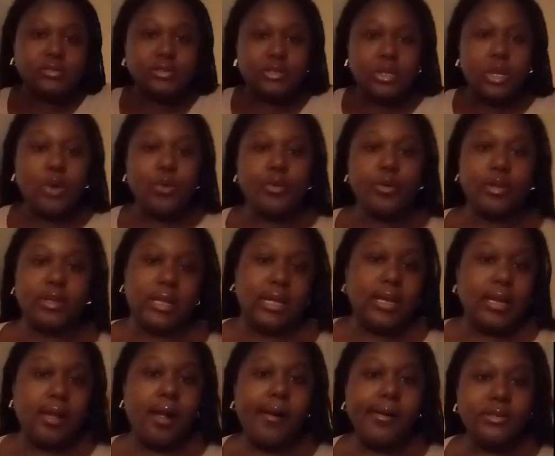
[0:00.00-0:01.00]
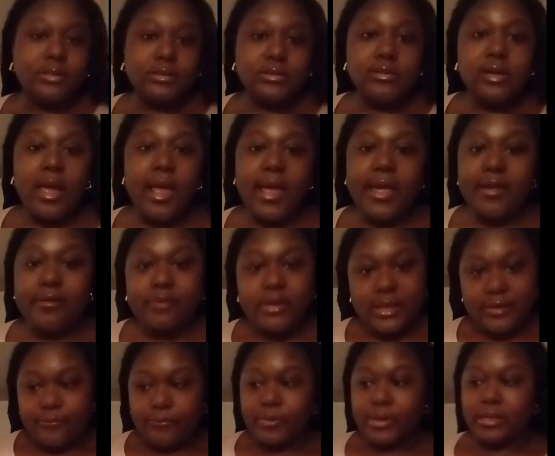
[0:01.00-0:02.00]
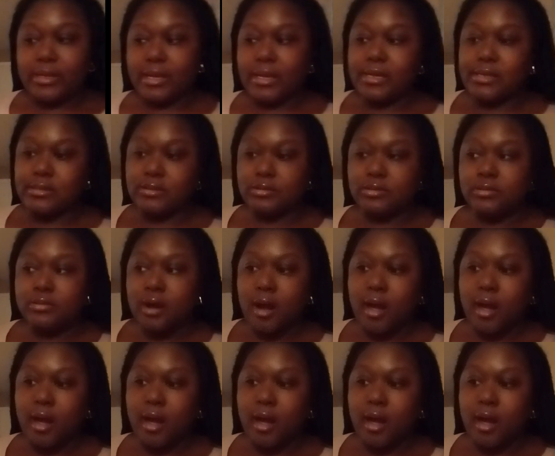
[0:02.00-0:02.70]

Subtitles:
locally, even if we didn't,